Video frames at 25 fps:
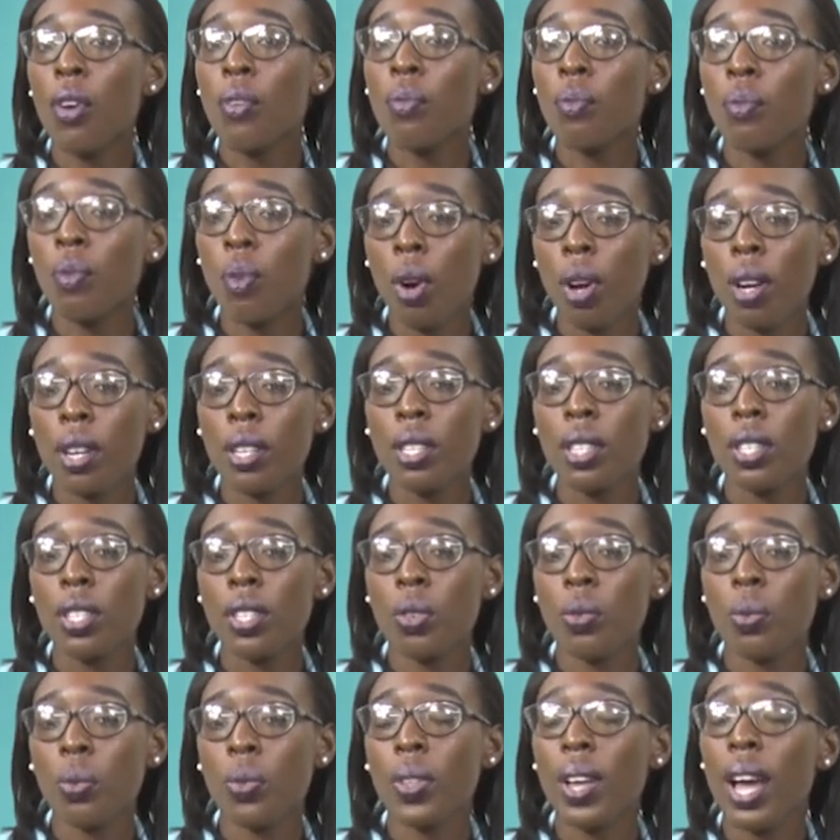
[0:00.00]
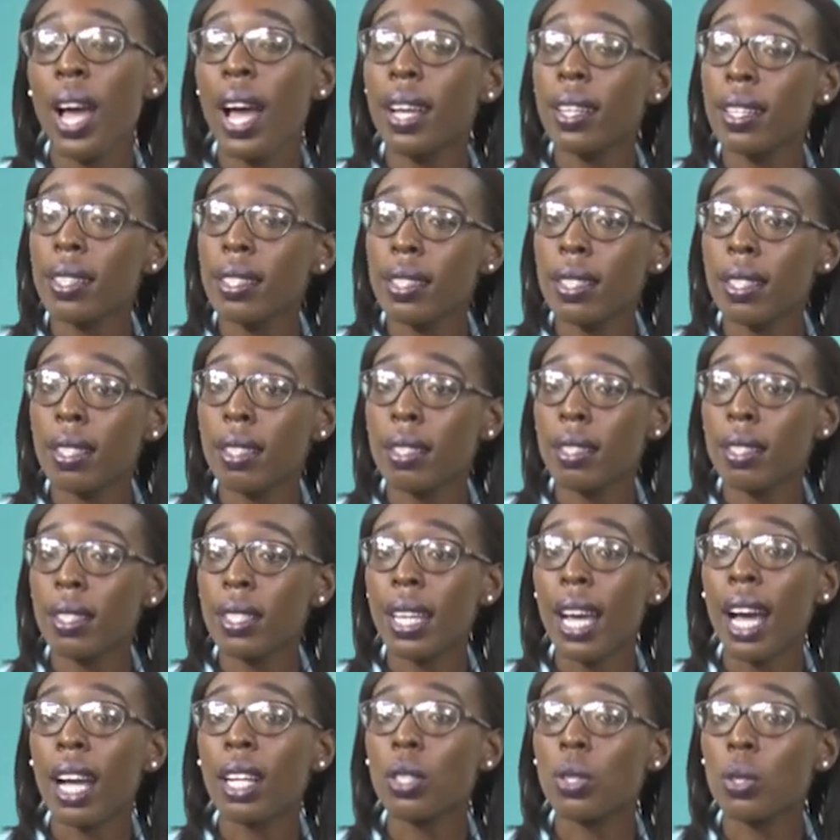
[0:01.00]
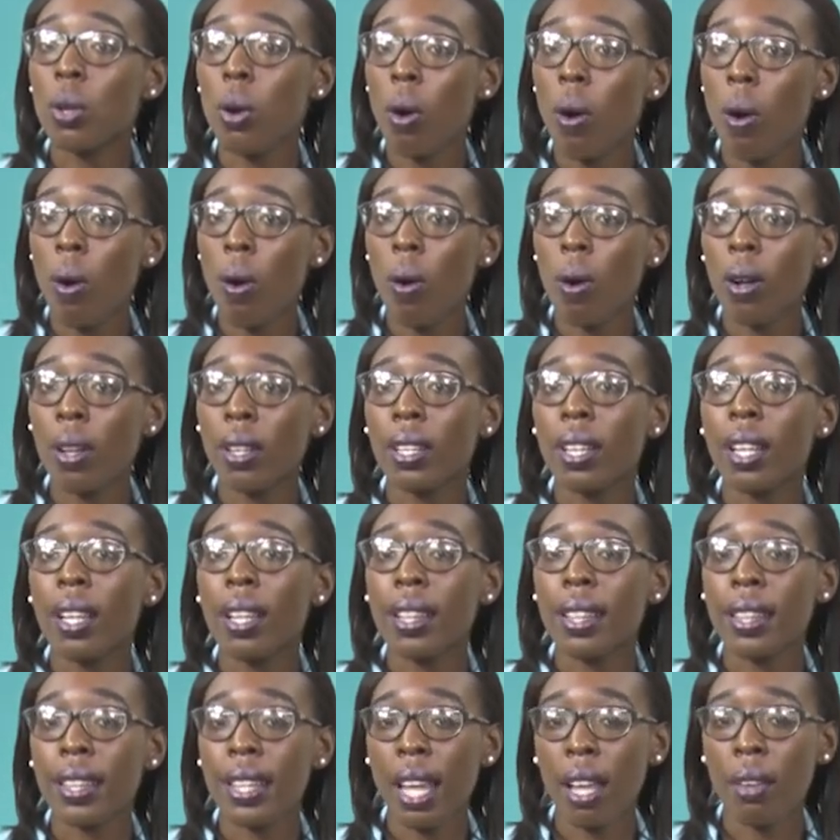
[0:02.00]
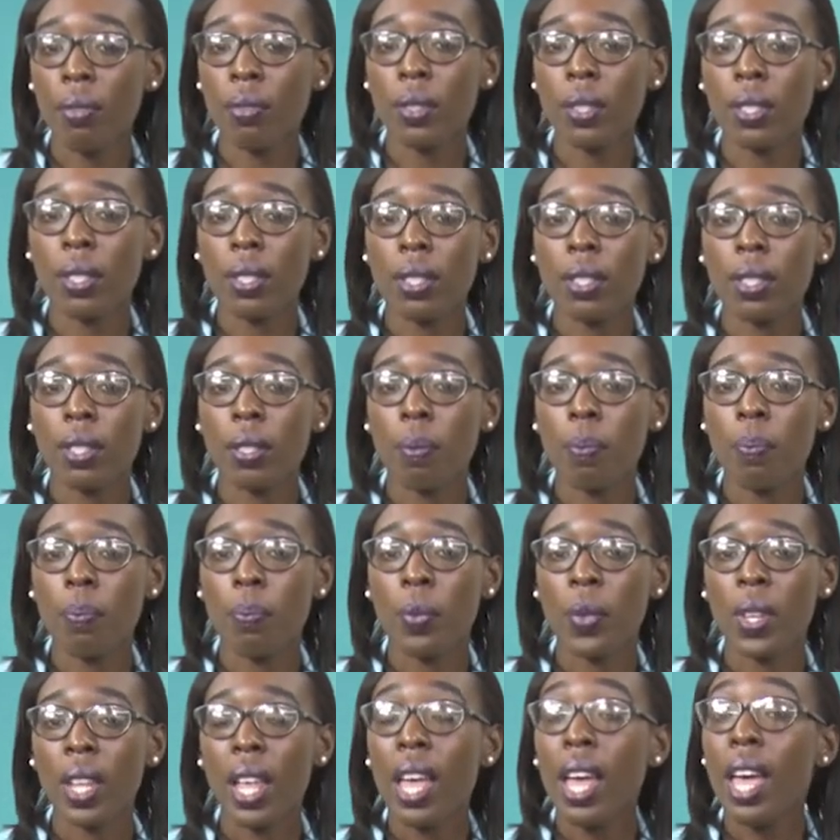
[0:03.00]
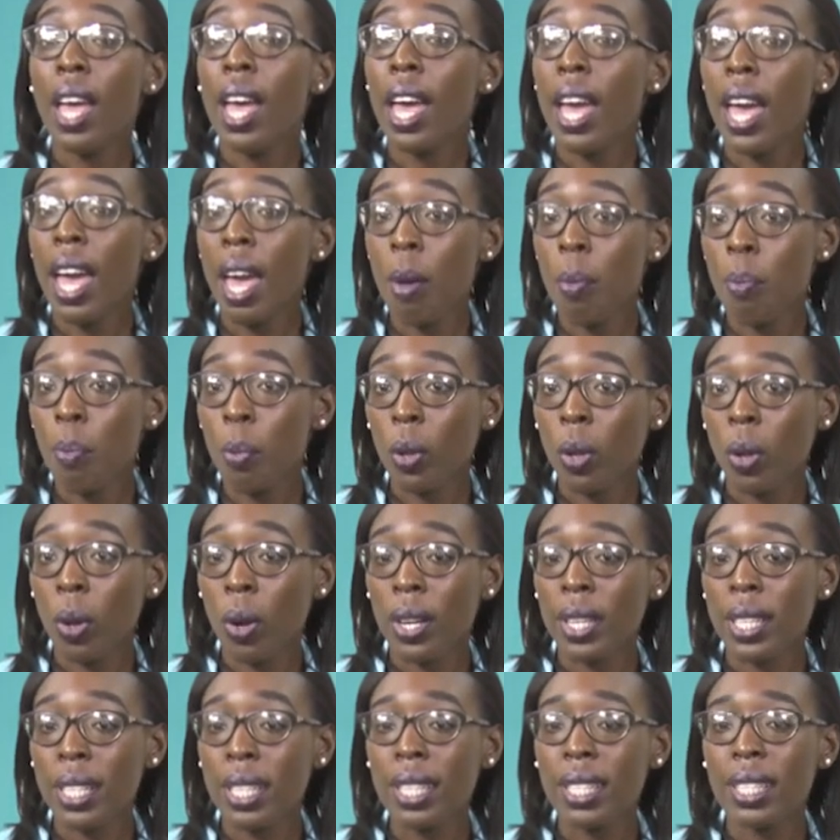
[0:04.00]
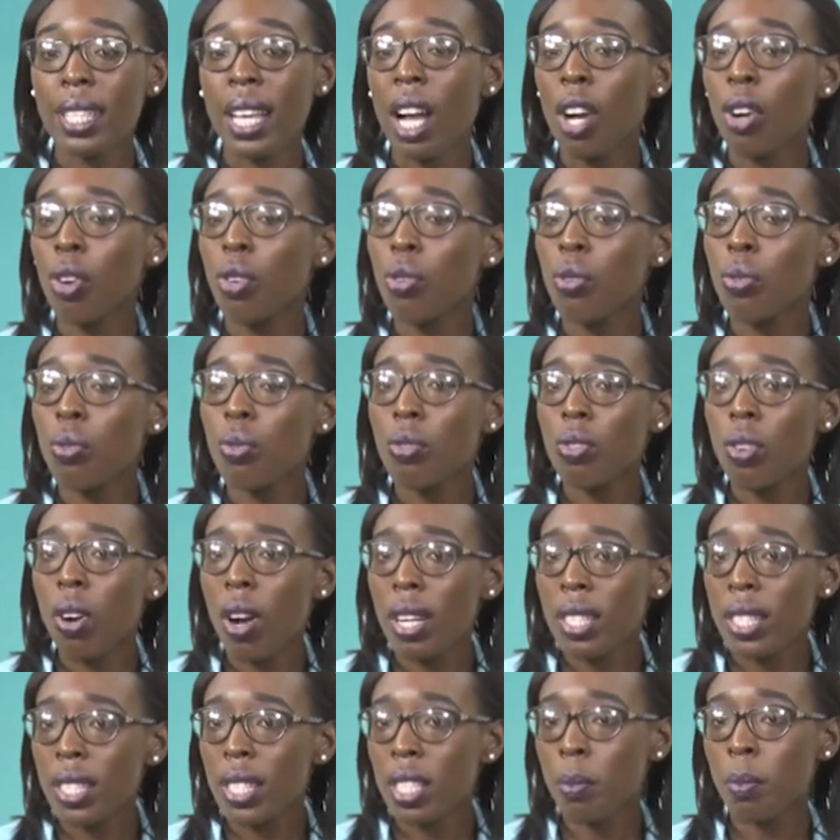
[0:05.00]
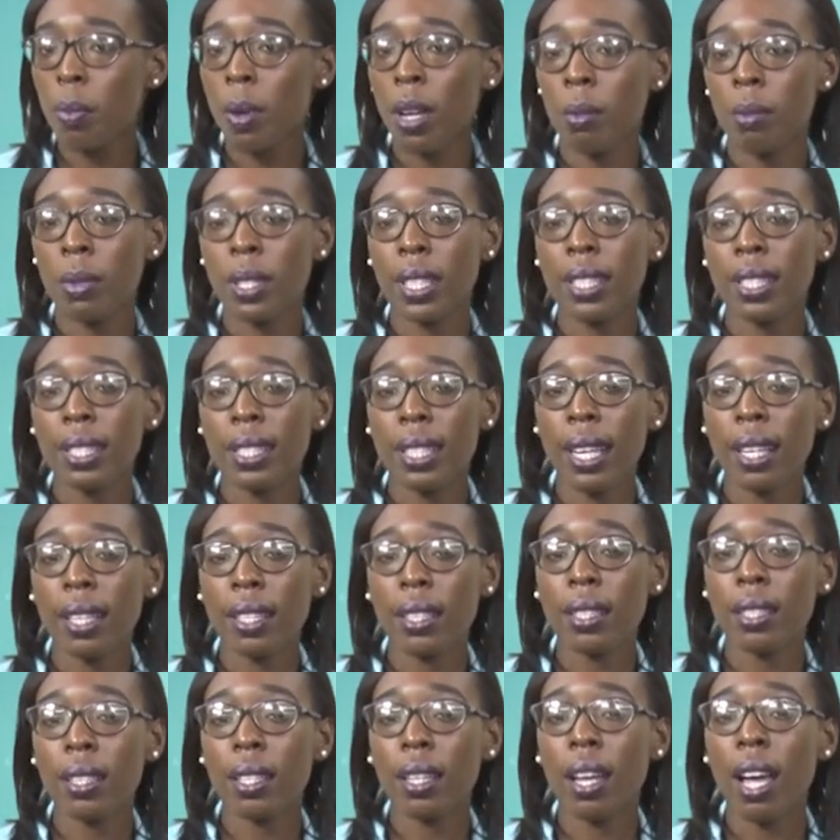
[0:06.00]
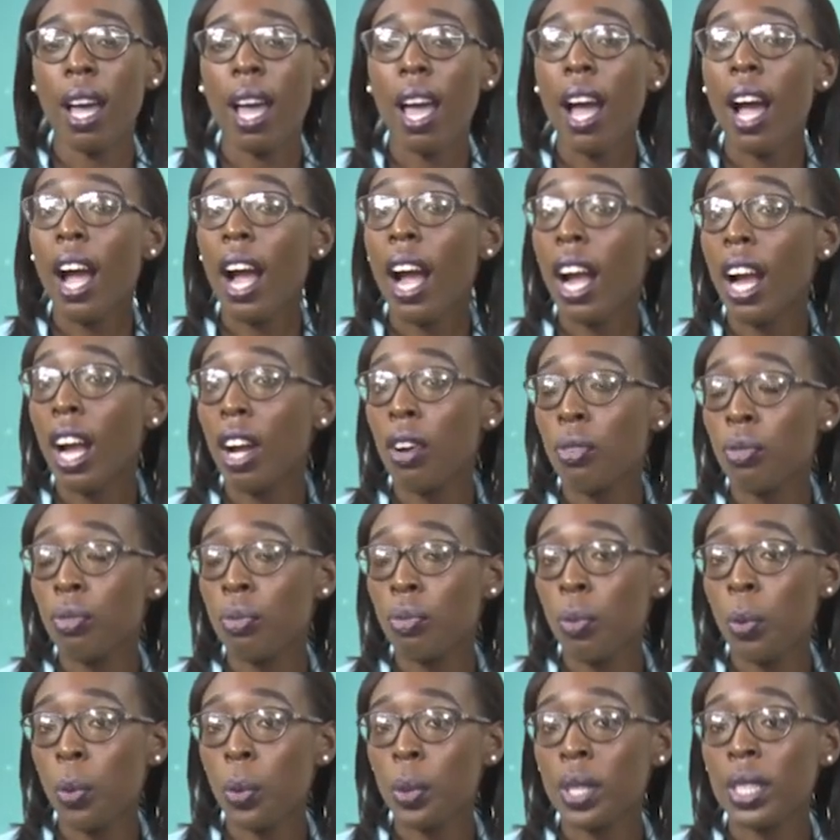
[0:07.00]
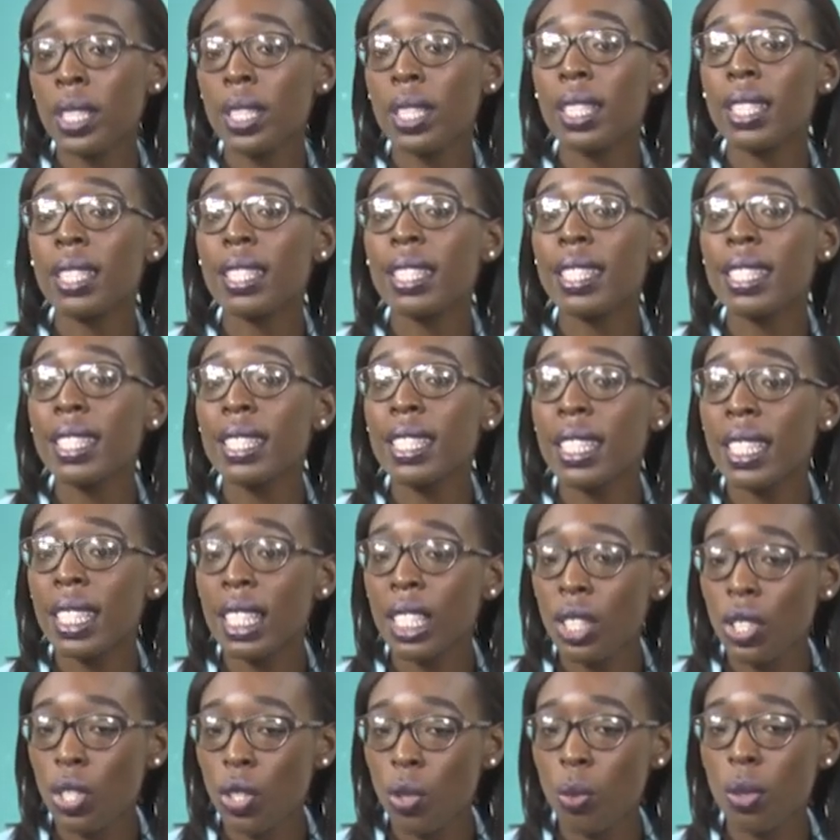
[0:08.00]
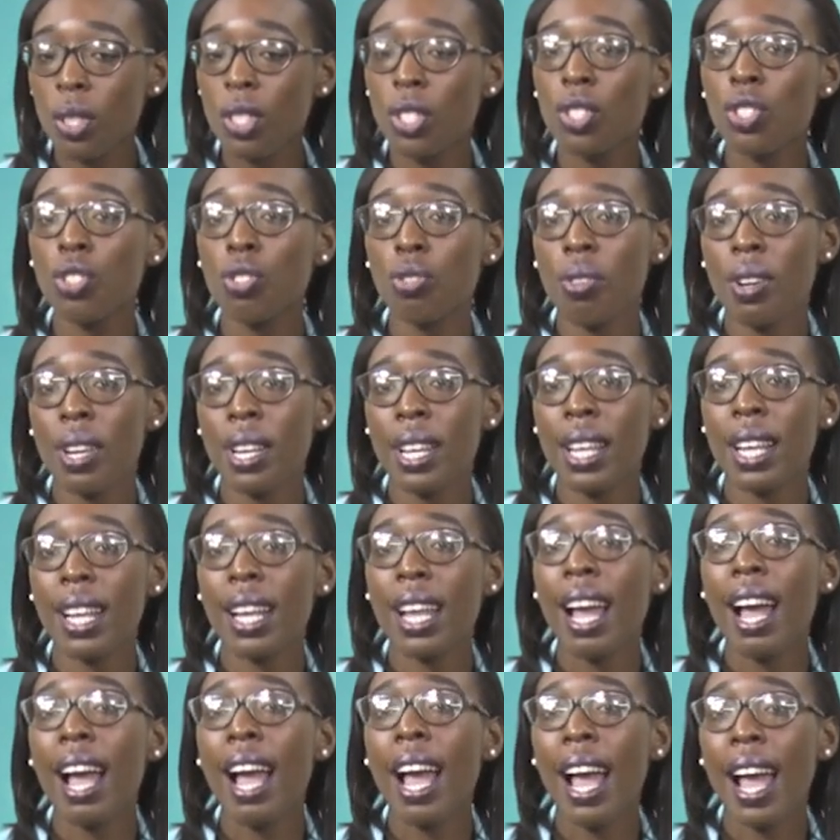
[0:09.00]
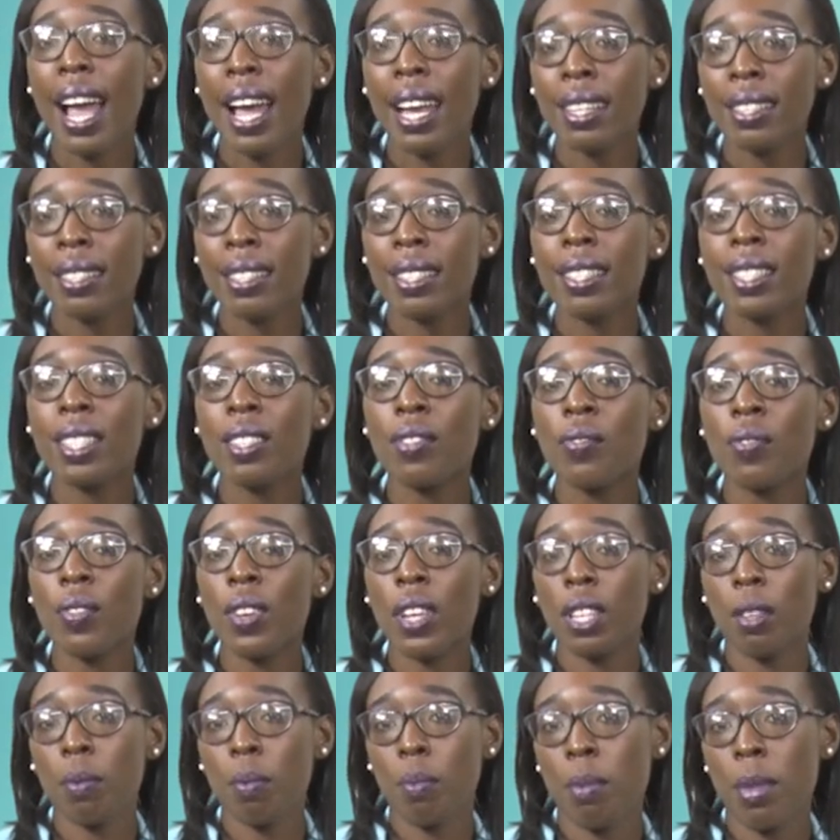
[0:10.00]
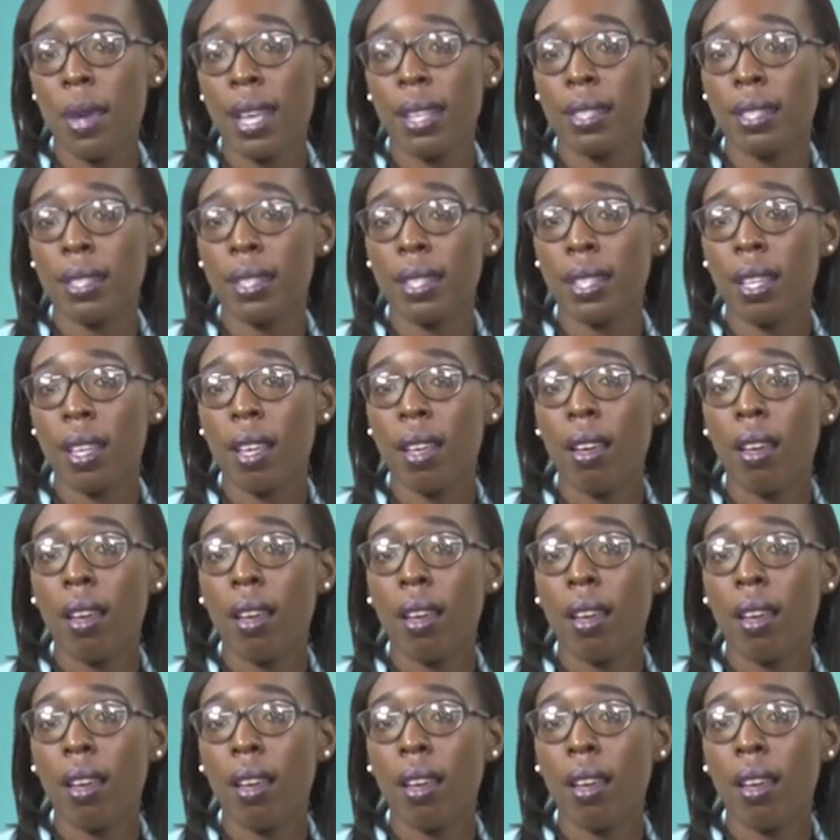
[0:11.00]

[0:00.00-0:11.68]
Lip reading: for the youth and adults at all levels. Employees across the public sector are afforded continuous training and development.